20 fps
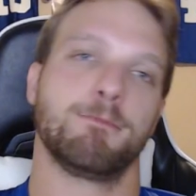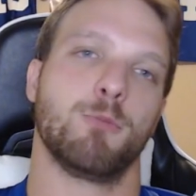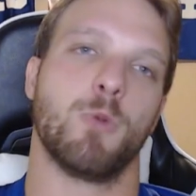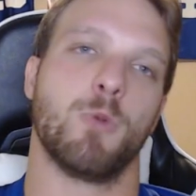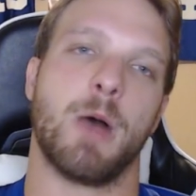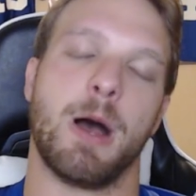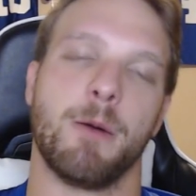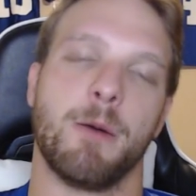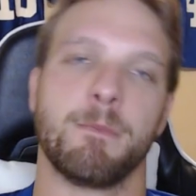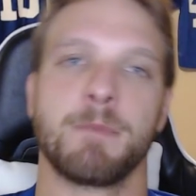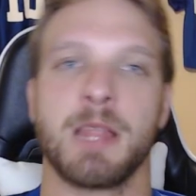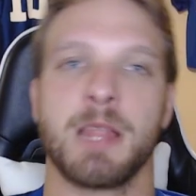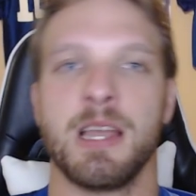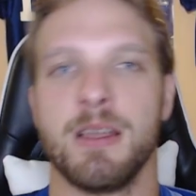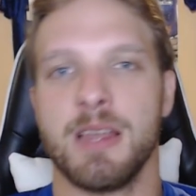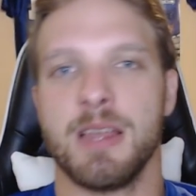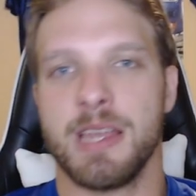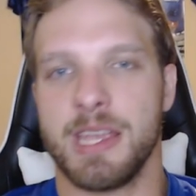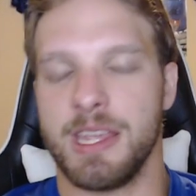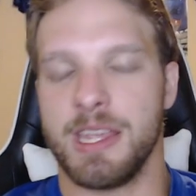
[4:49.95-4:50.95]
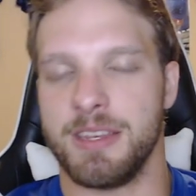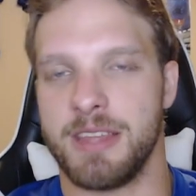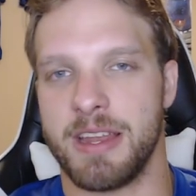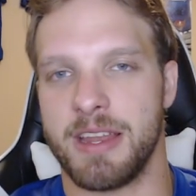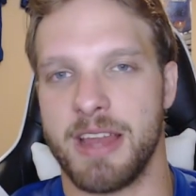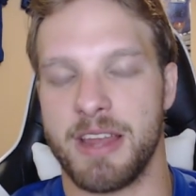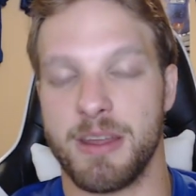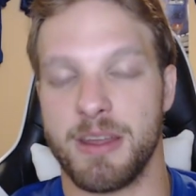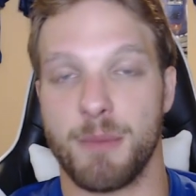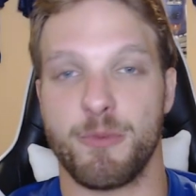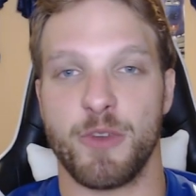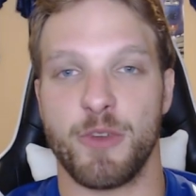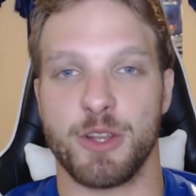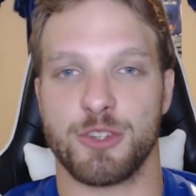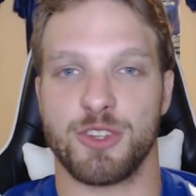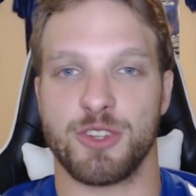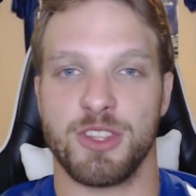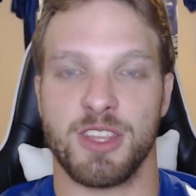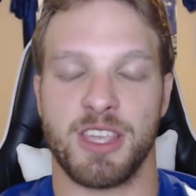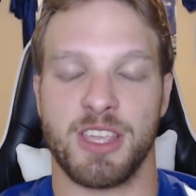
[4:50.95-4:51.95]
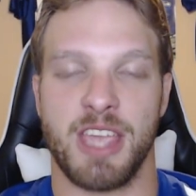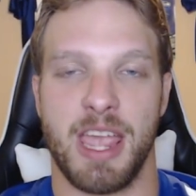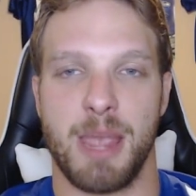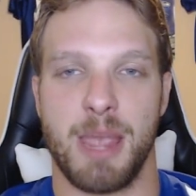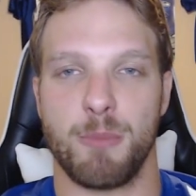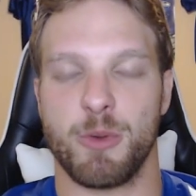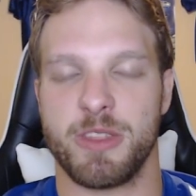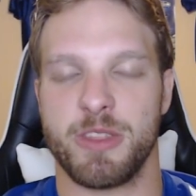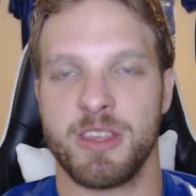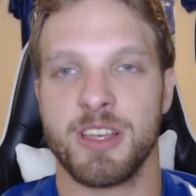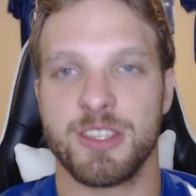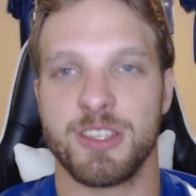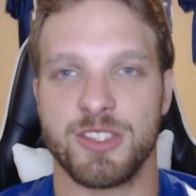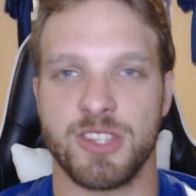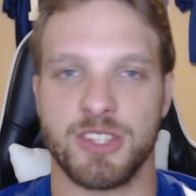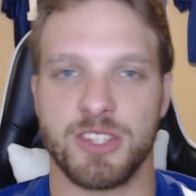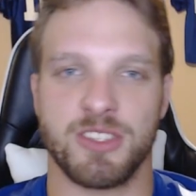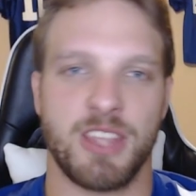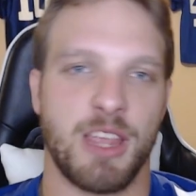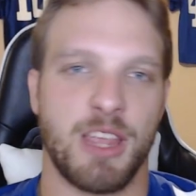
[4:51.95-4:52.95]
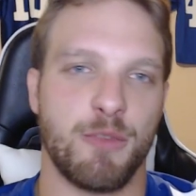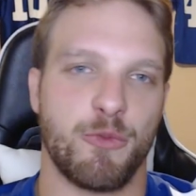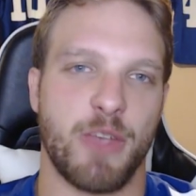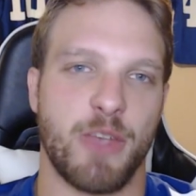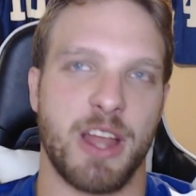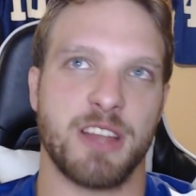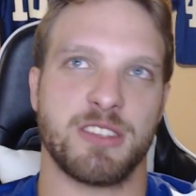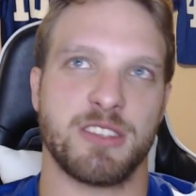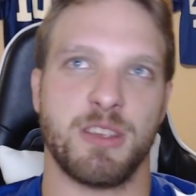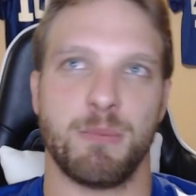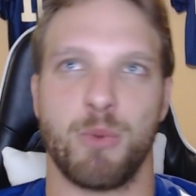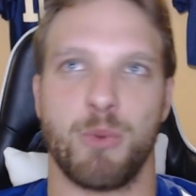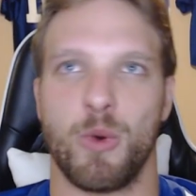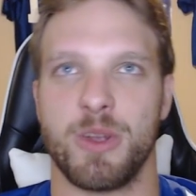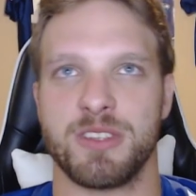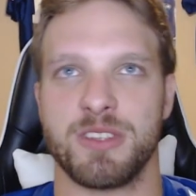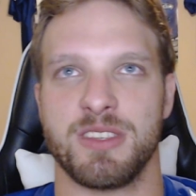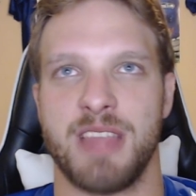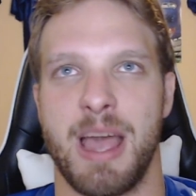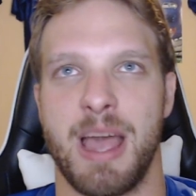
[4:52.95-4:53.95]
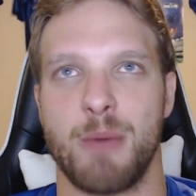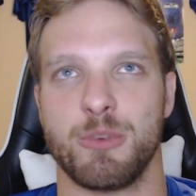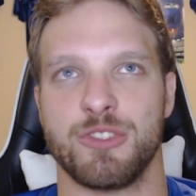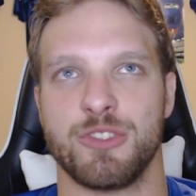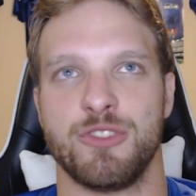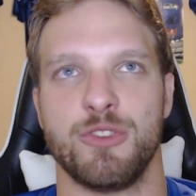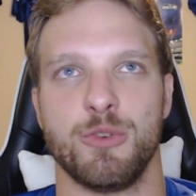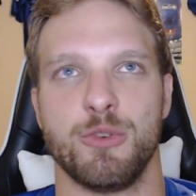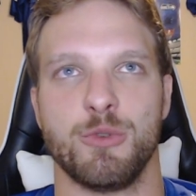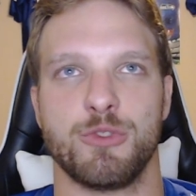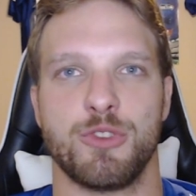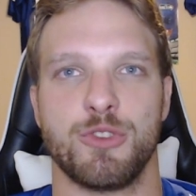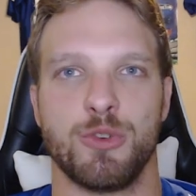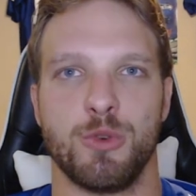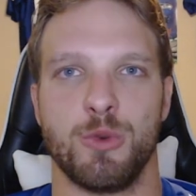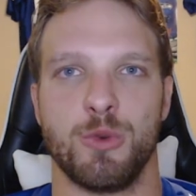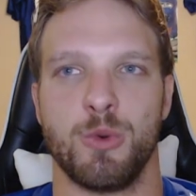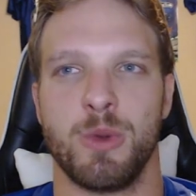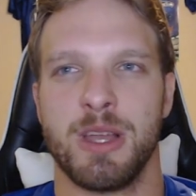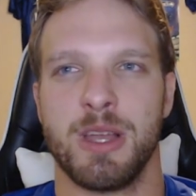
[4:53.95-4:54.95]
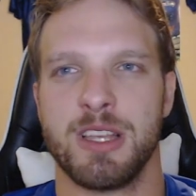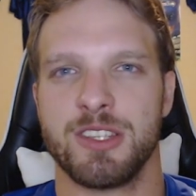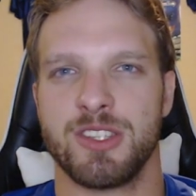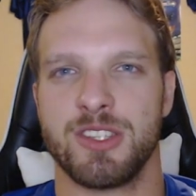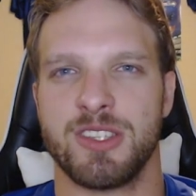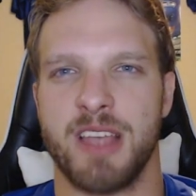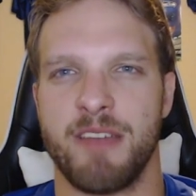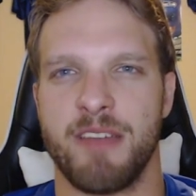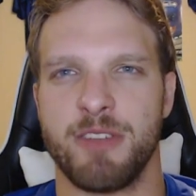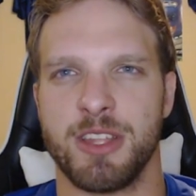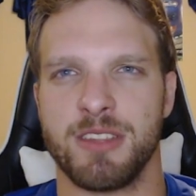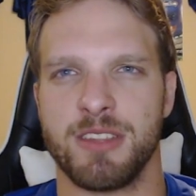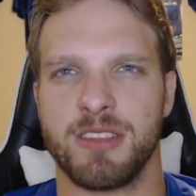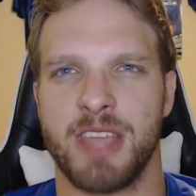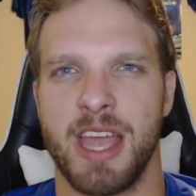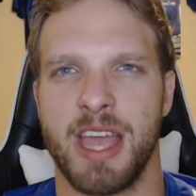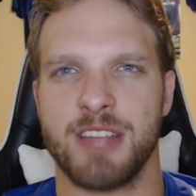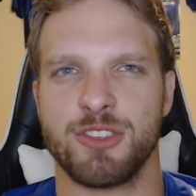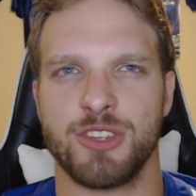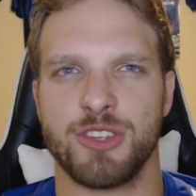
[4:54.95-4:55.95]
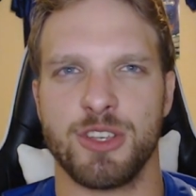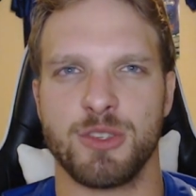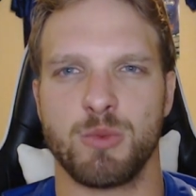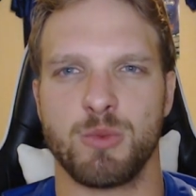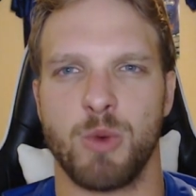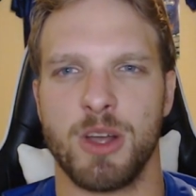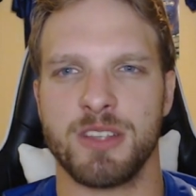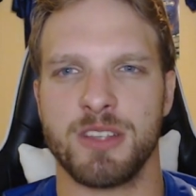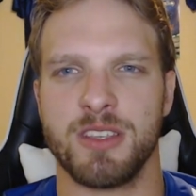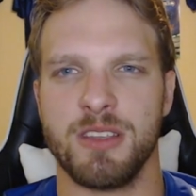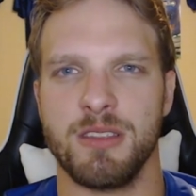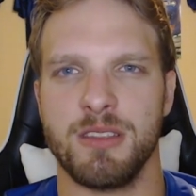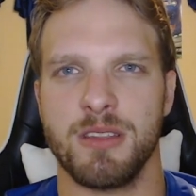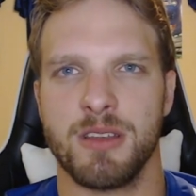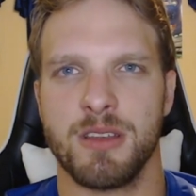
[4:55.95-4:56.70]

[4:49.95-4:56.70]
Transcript: Well, he did end up finishing the game with 16 fantasy points, and that was due to 7 catches, was it?